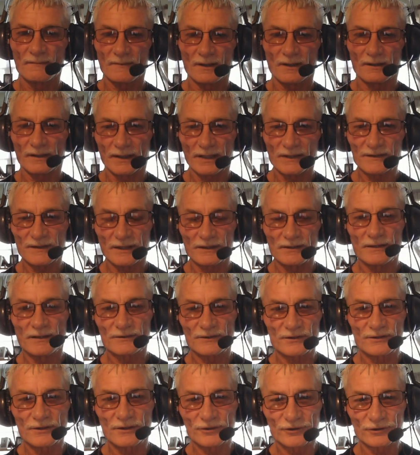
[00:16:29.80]
Like I say,
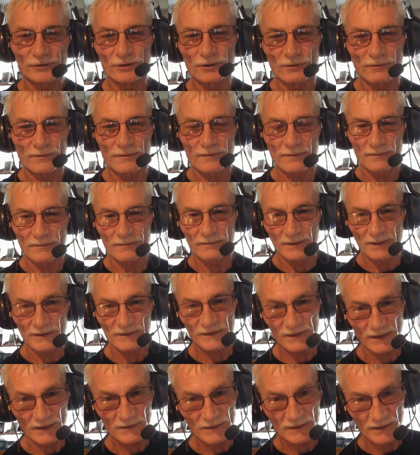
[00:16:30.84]
that's the truth that
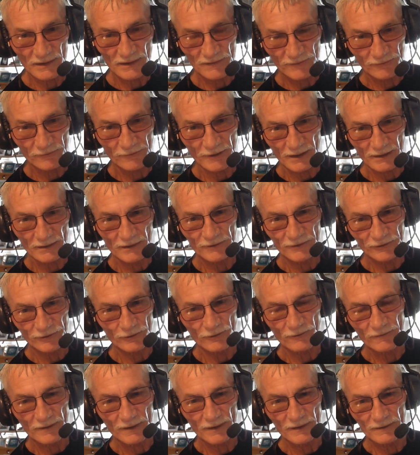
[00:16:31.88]
sets us free. And the
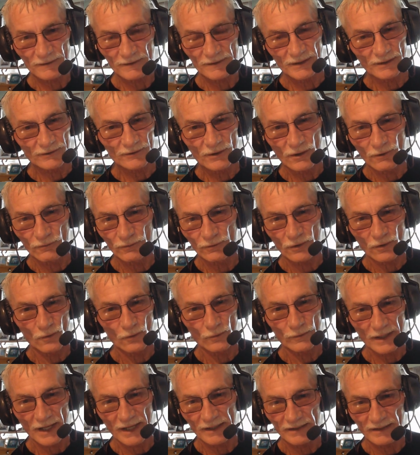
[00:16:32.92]
truth is you don't
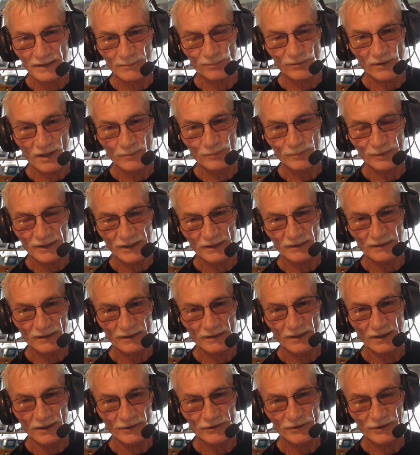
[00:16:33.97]
own any property in the
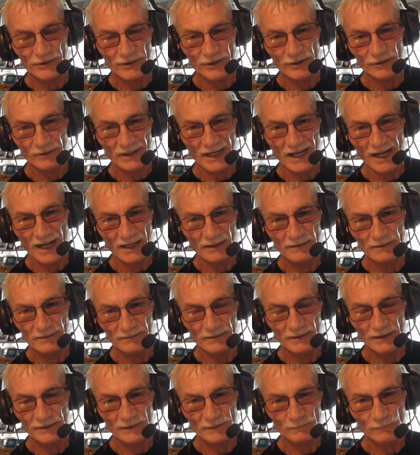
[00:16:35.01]
country you're at.
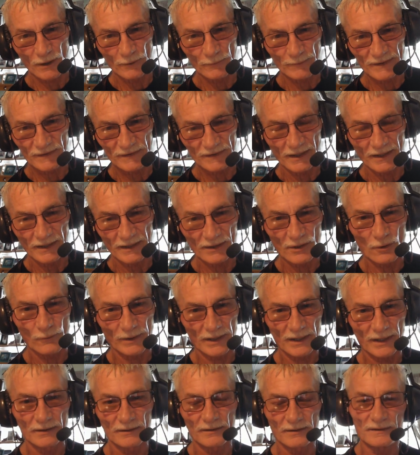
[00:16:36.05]
And this is why we say
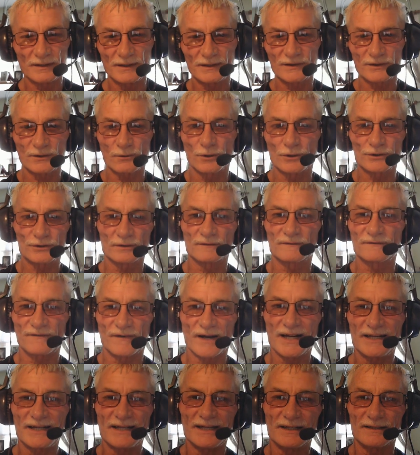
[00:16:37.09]
going into these courts, you're
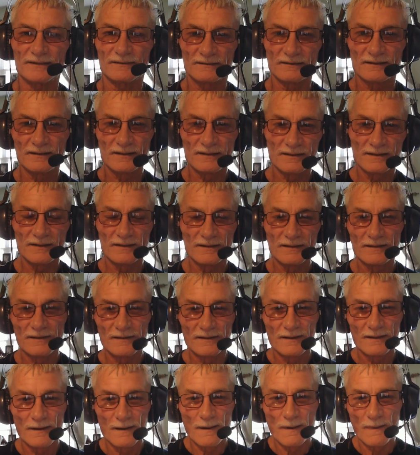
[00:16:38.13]
fighting
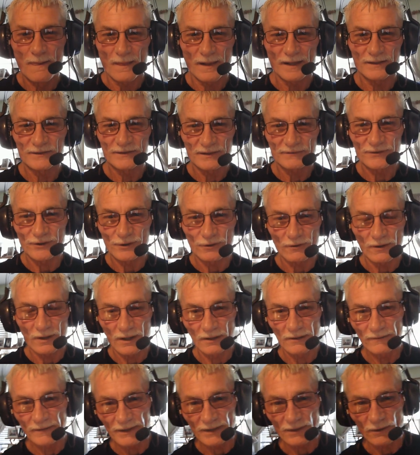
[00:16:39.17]
as if you
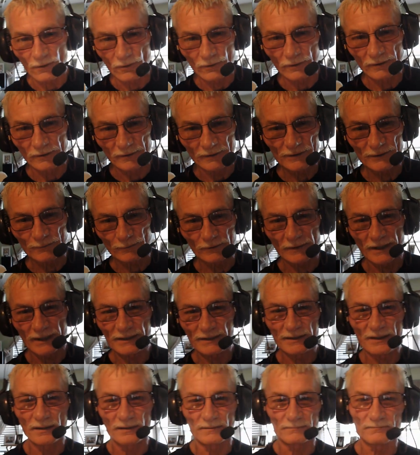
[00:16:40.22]
are the owner is really
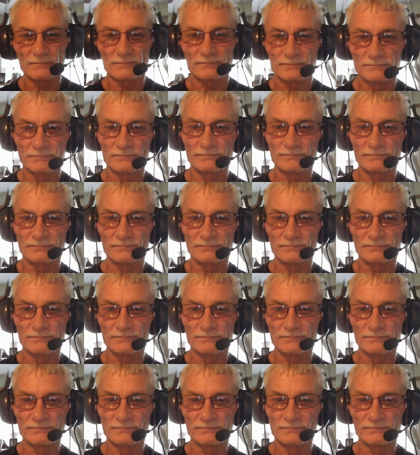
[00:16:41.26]
dumb.